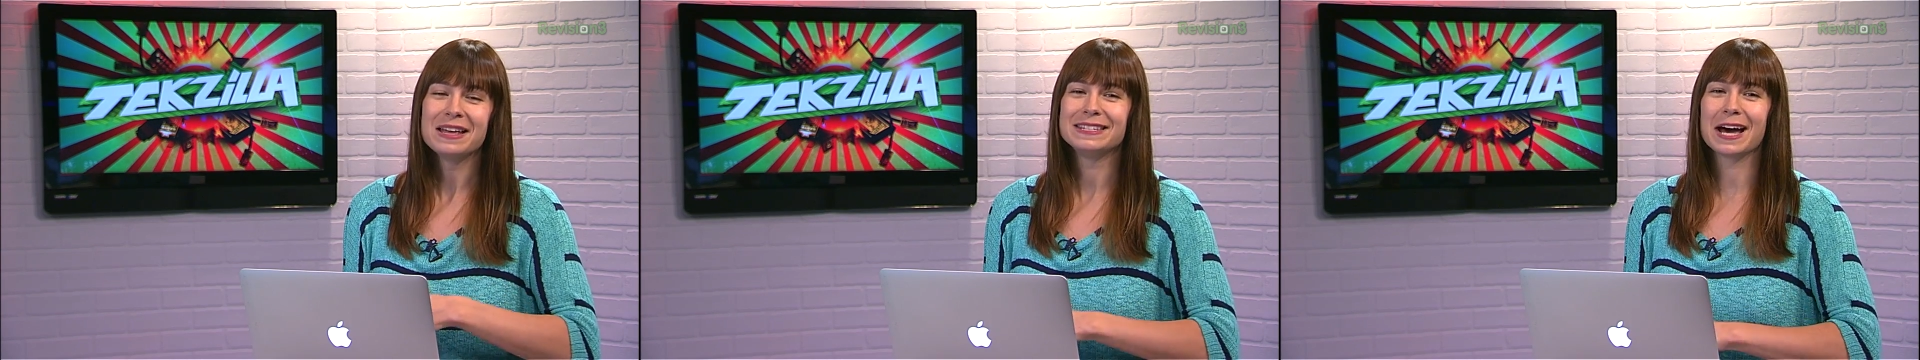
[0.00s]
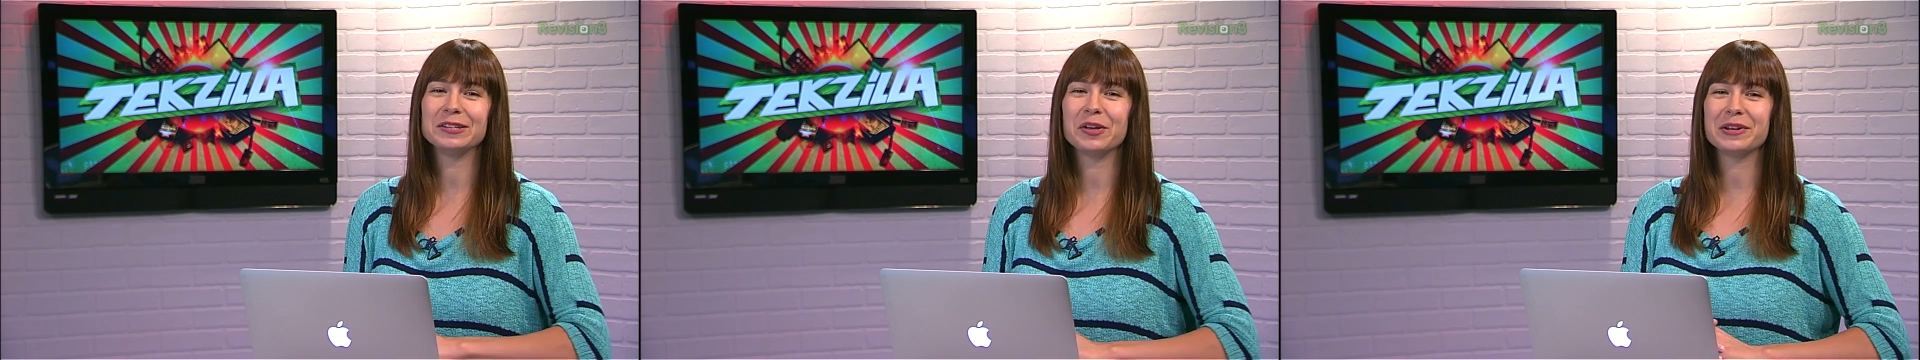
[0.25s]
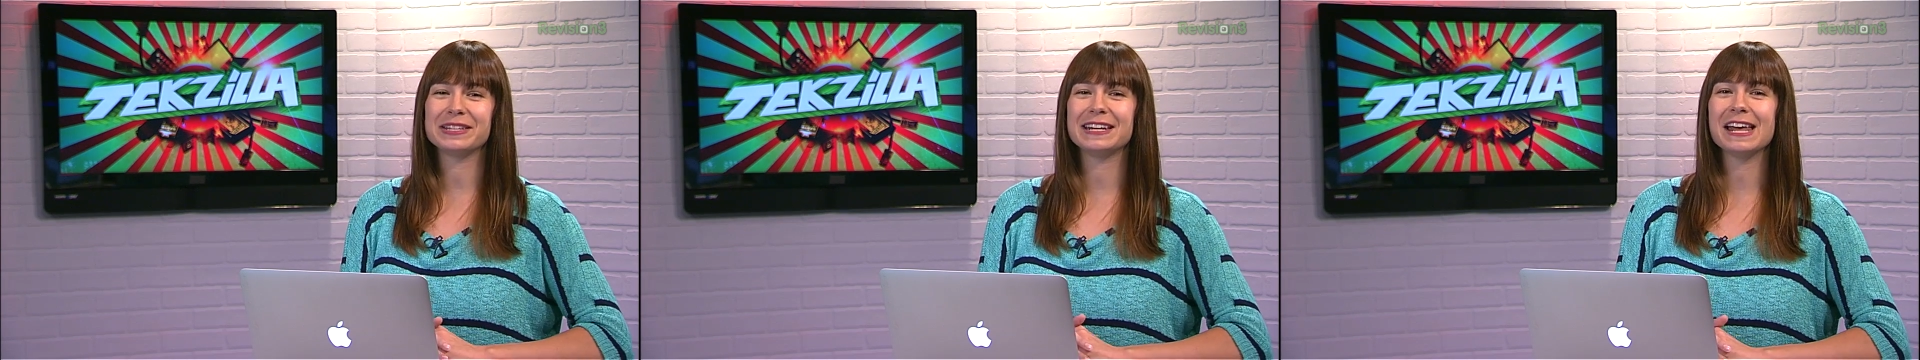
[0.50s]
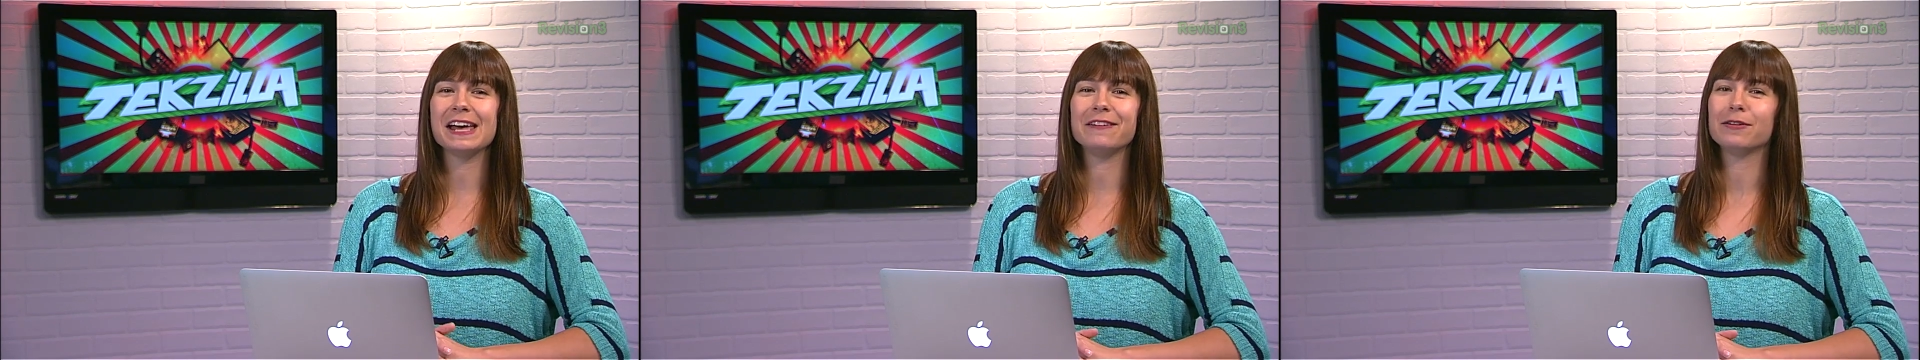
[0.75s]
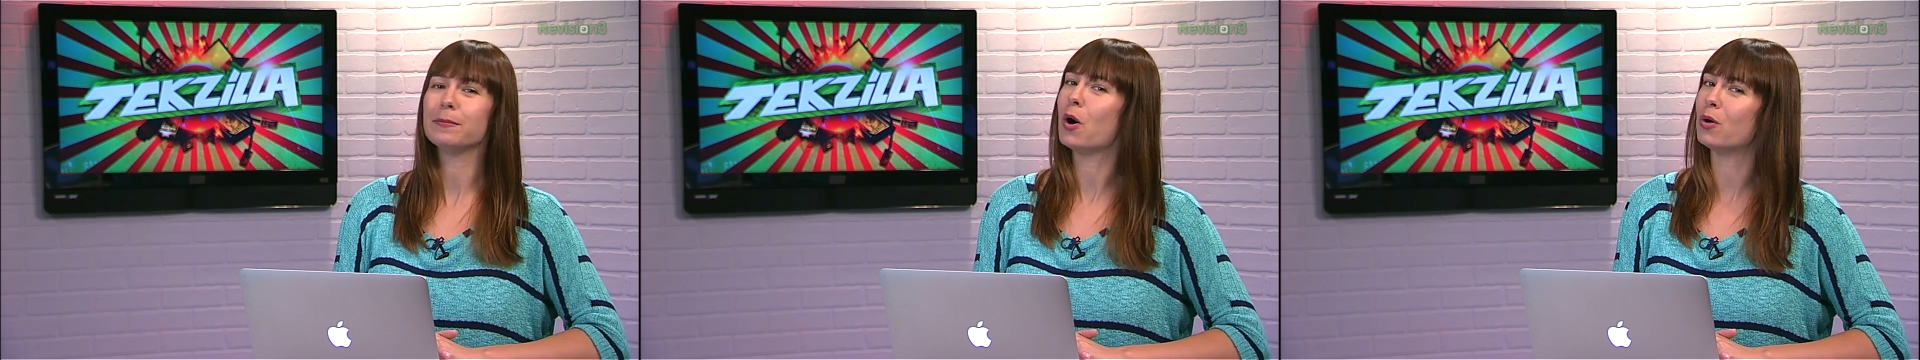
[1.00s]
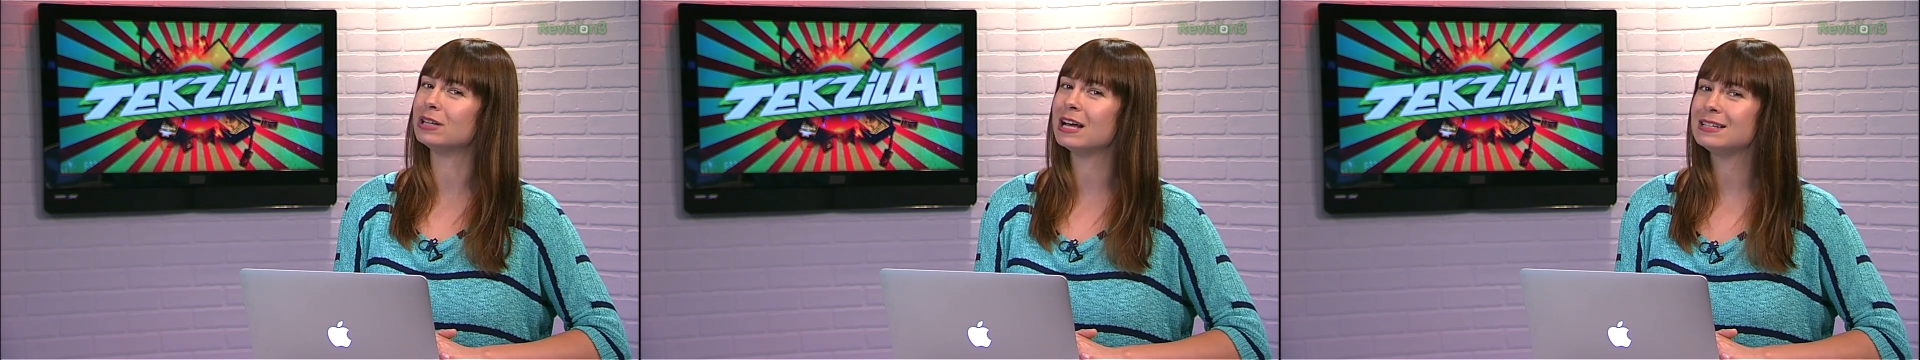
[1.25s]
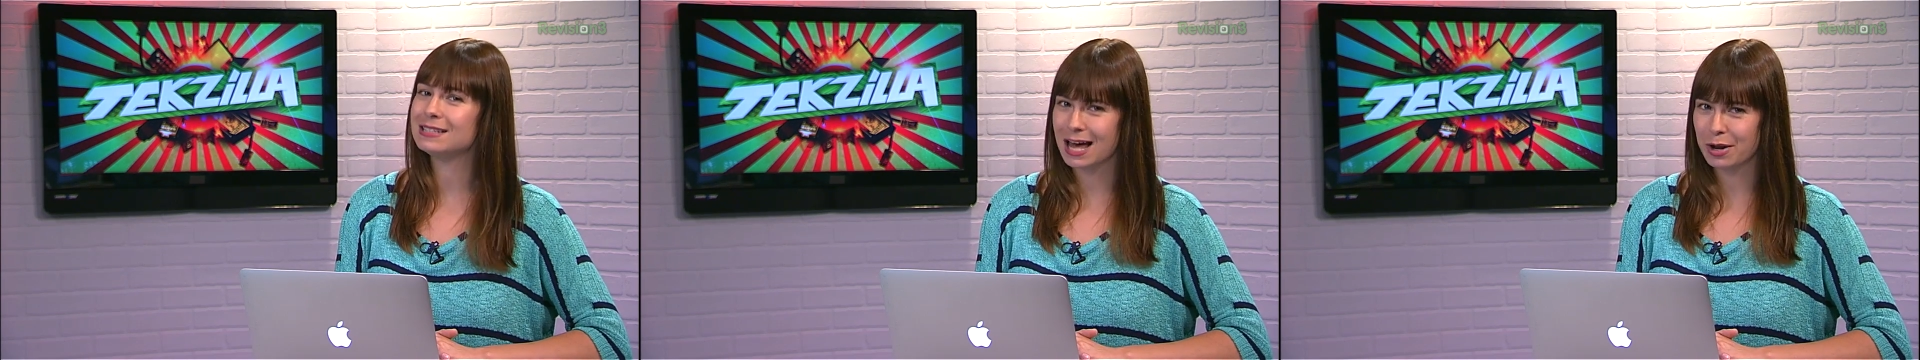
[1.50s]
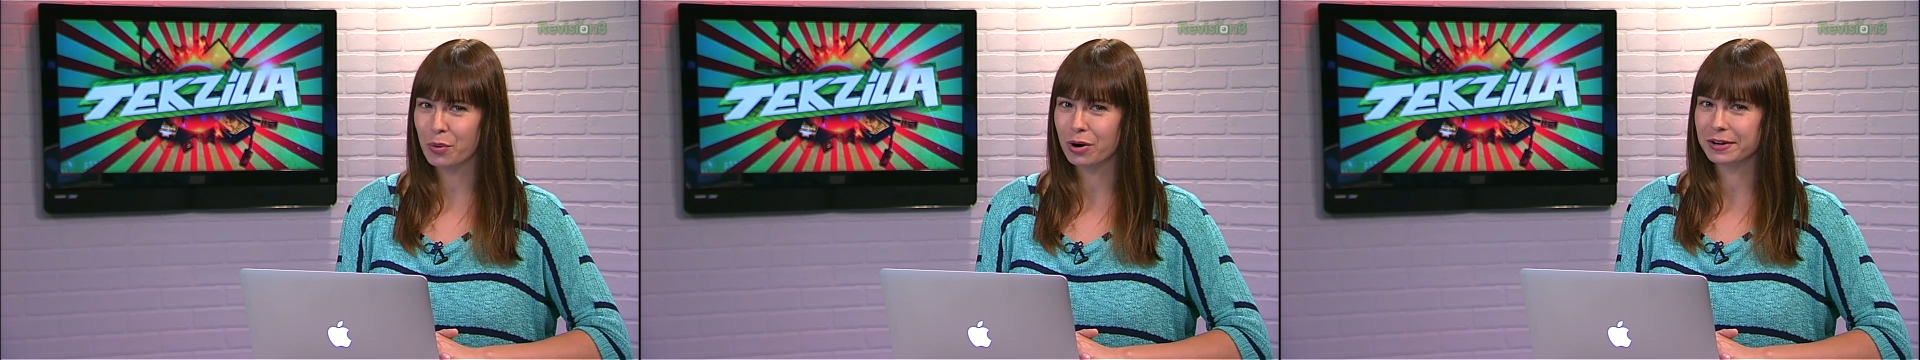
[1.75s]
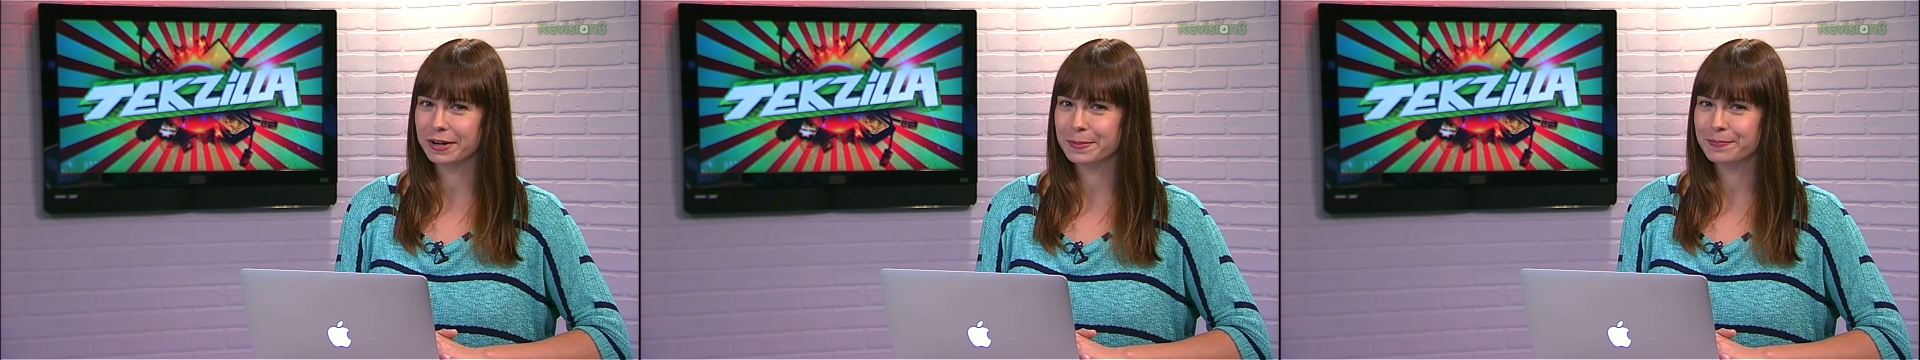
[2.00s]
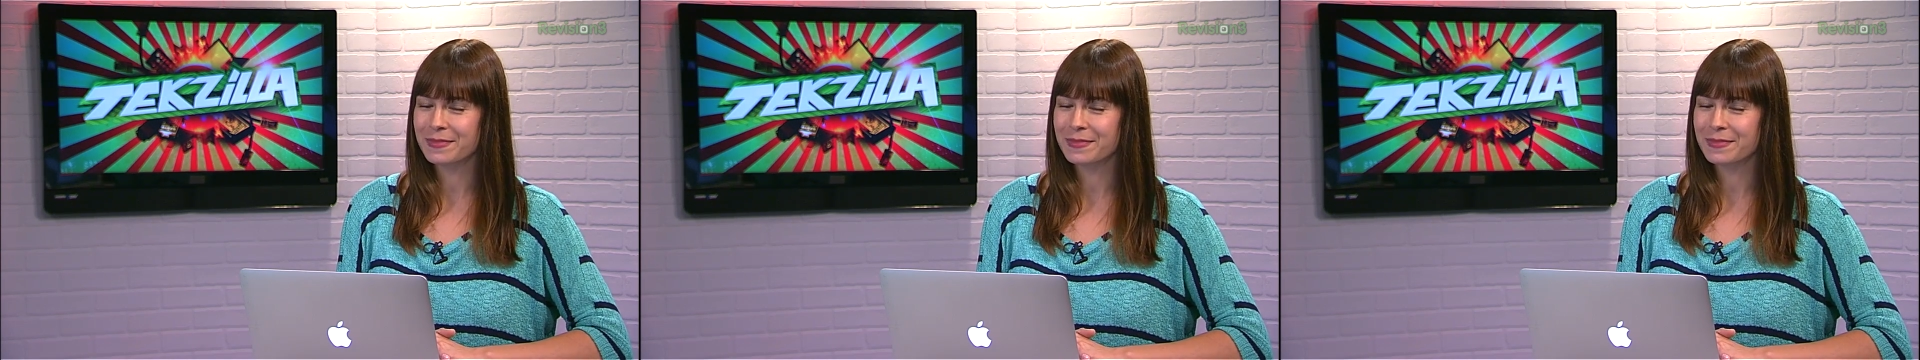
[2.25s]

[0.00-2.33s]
Download it today from hola.org.